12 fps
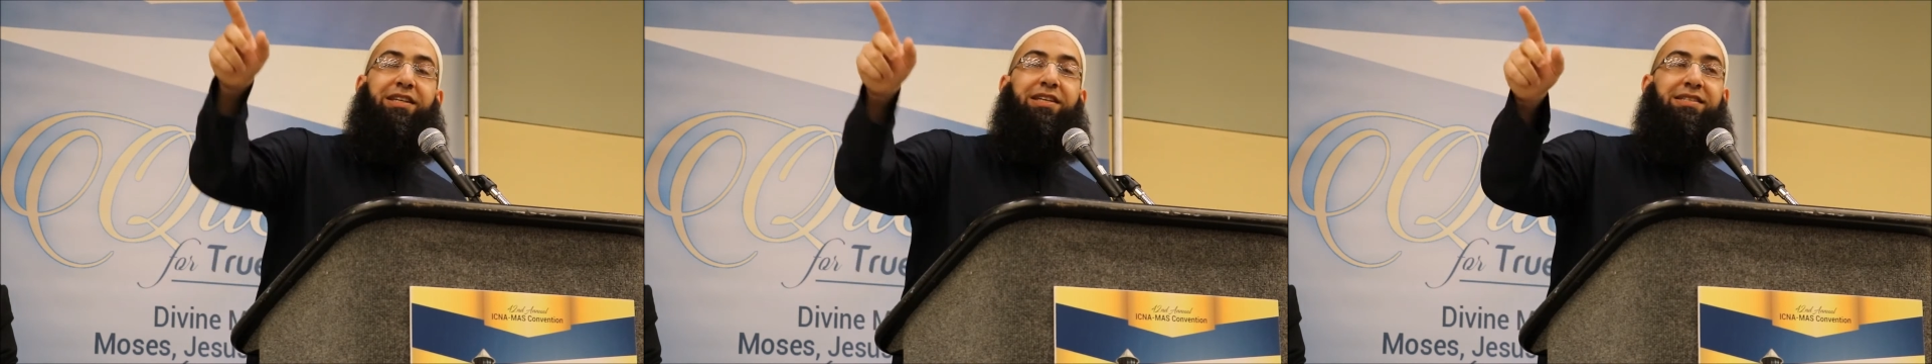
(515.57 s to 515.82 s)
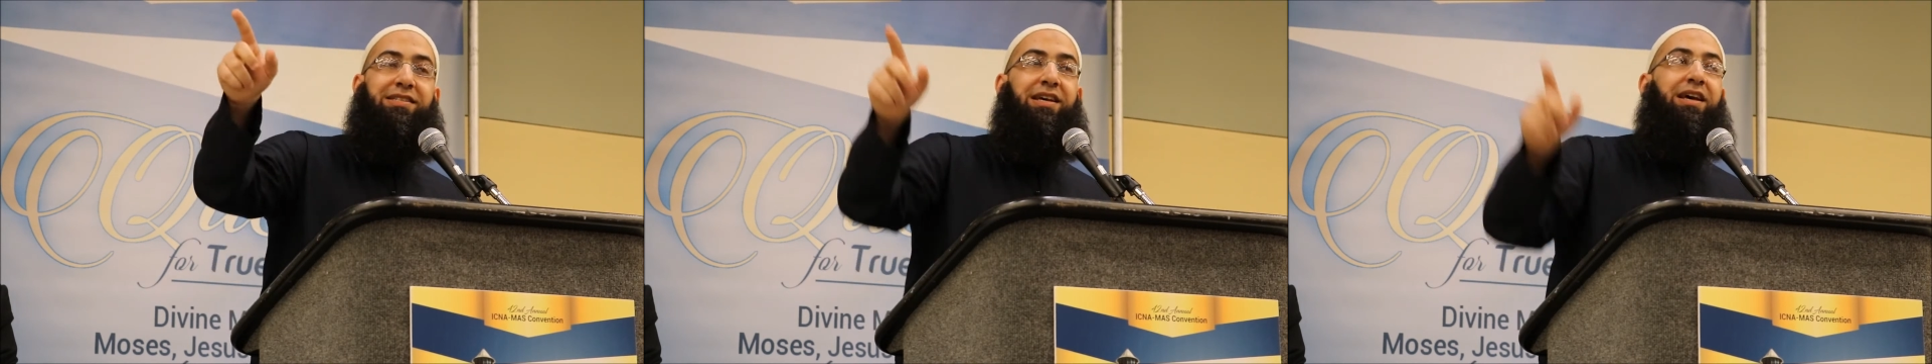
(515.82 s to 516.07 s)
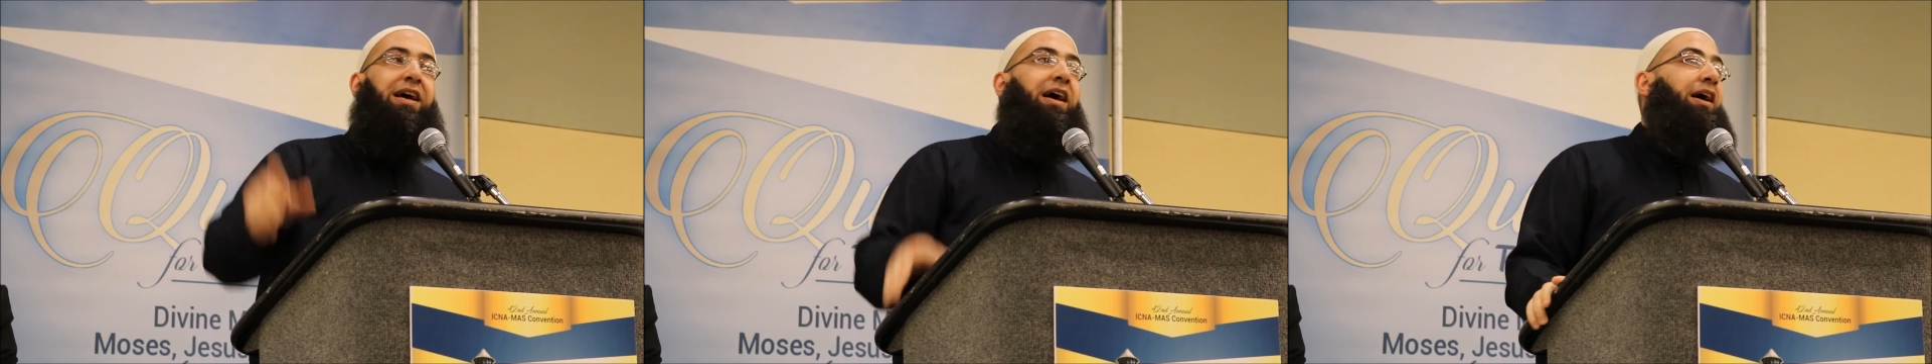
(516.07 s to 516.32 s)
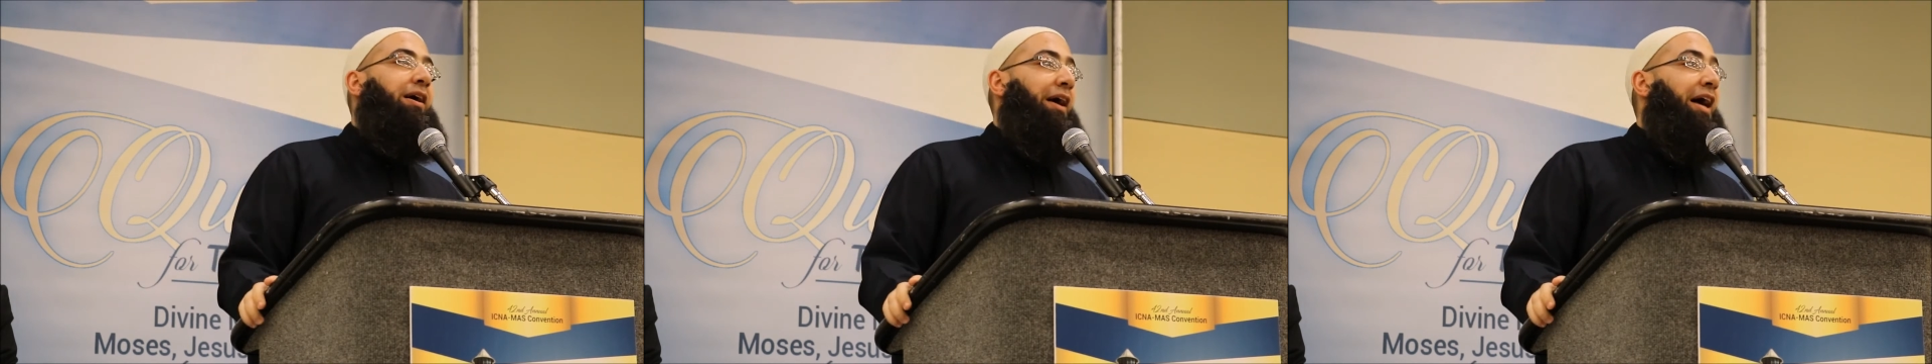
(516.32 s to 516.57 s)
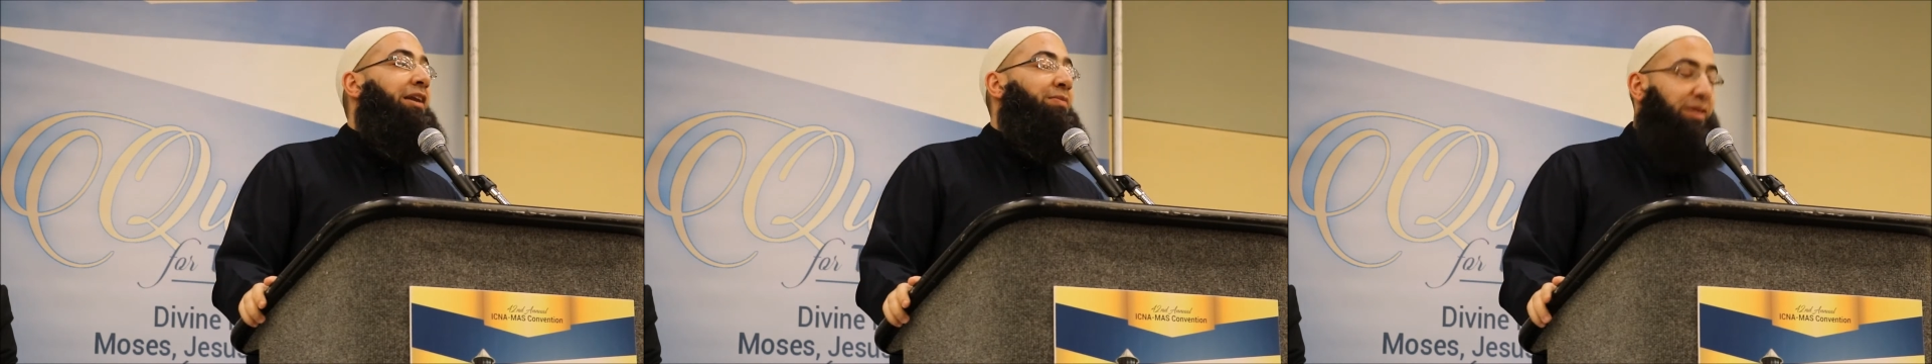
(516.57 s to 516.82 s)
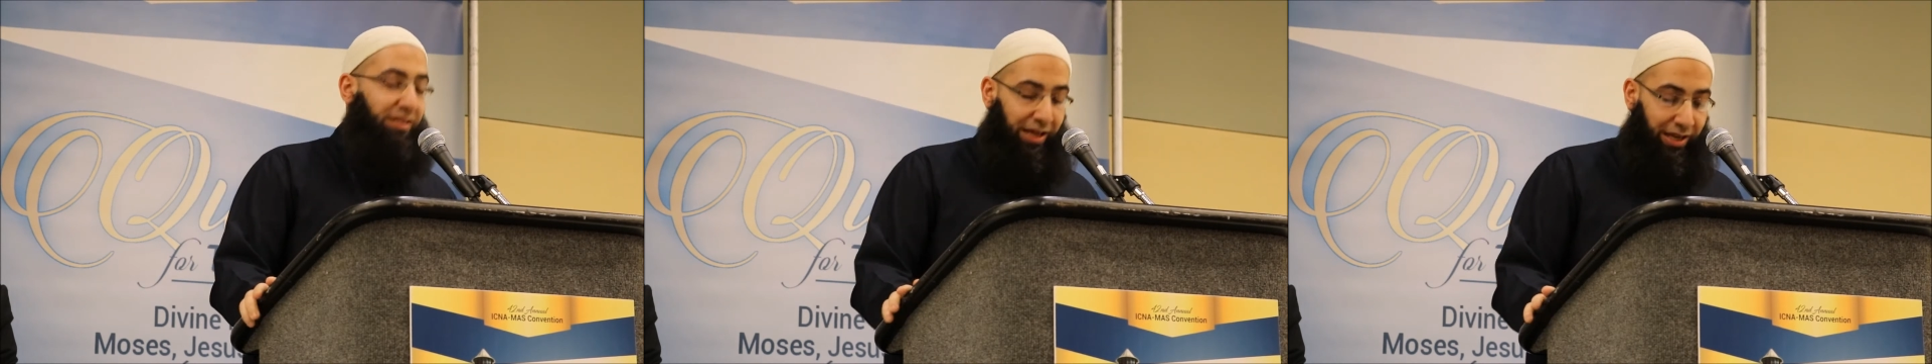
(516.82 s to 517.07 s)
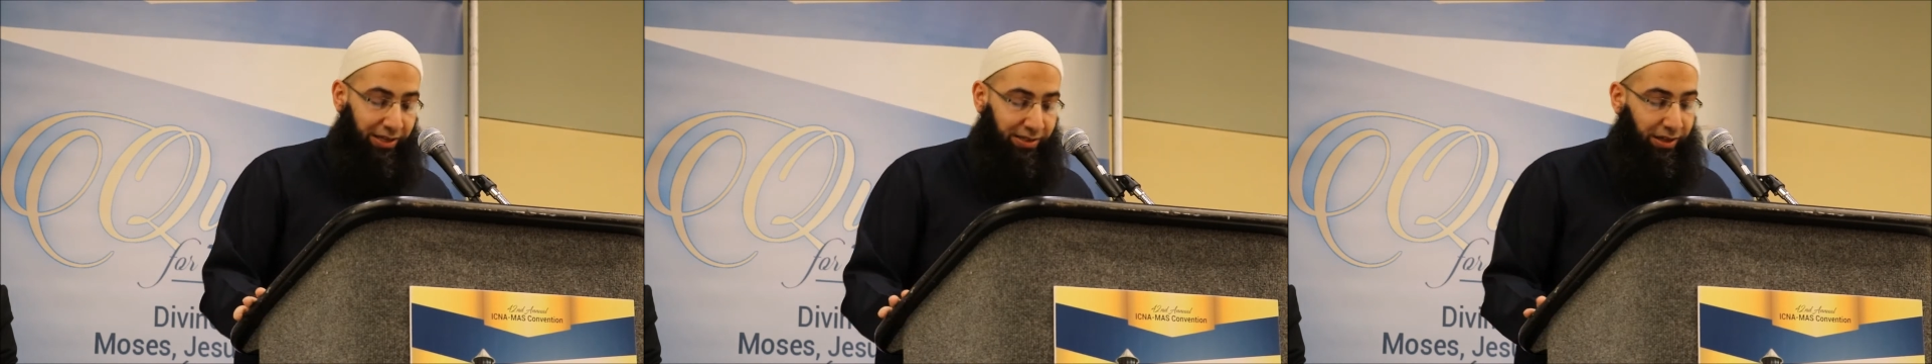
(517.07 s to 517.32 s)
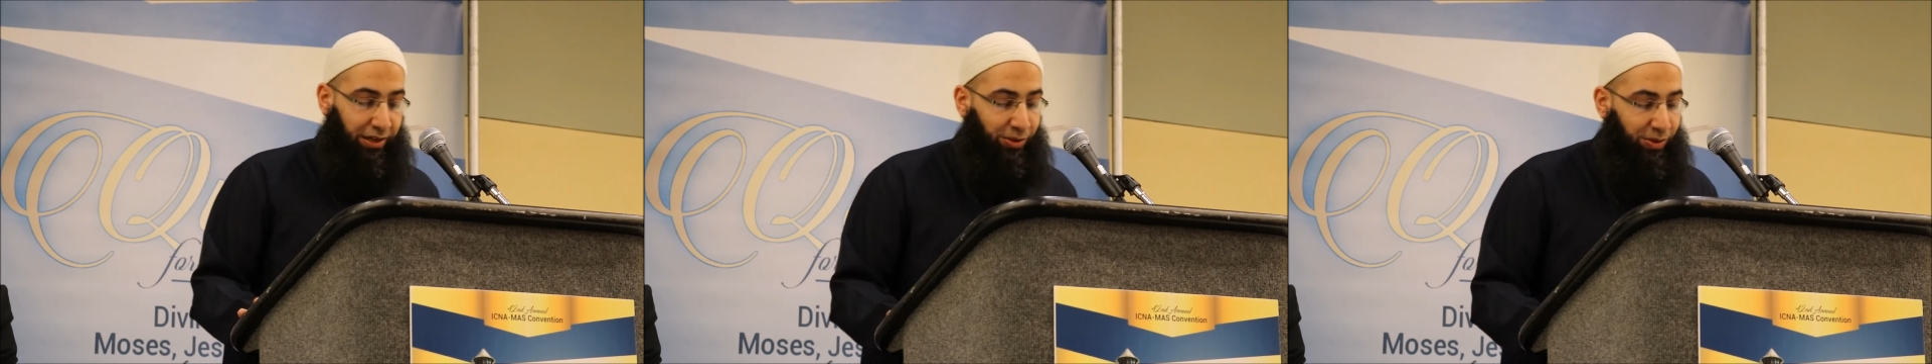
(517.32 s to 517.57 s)
his enemies, alayhi
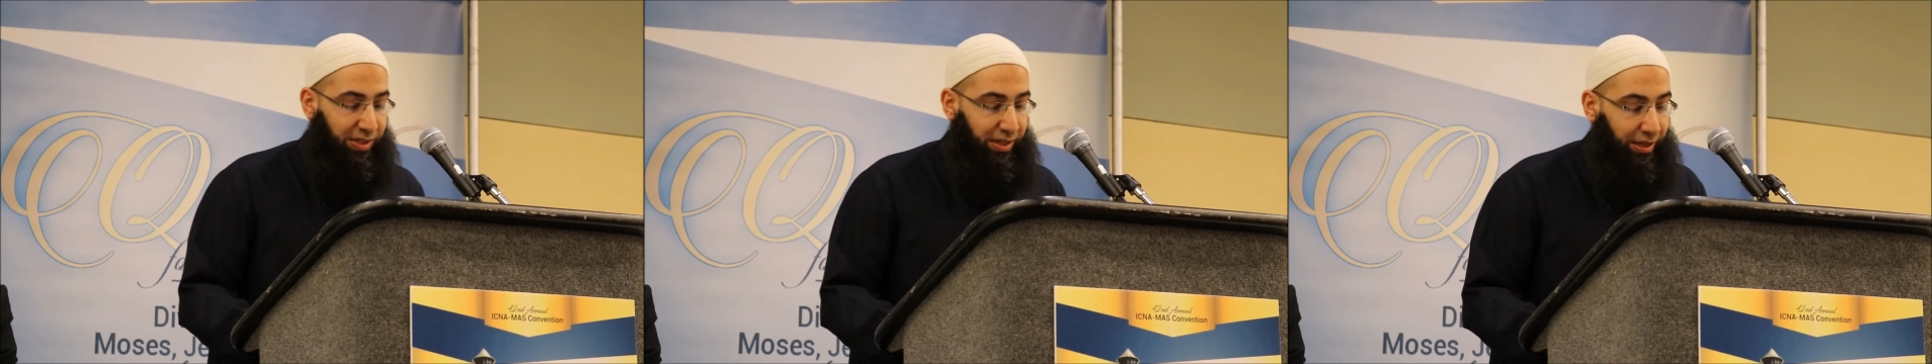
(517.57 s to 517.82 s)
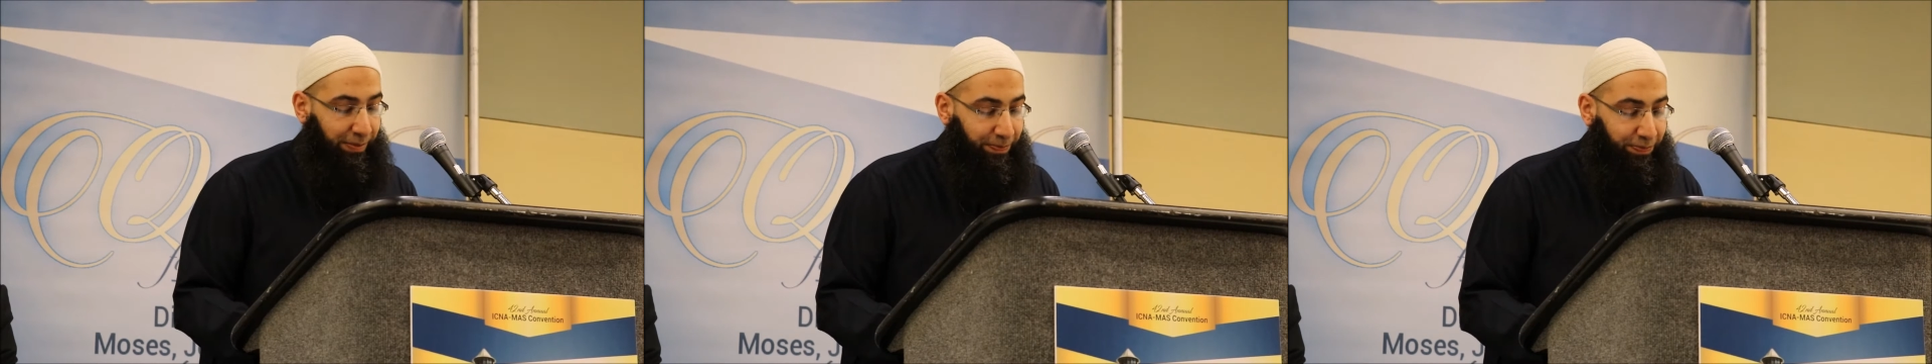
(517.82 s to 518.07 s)
salatu wassalam.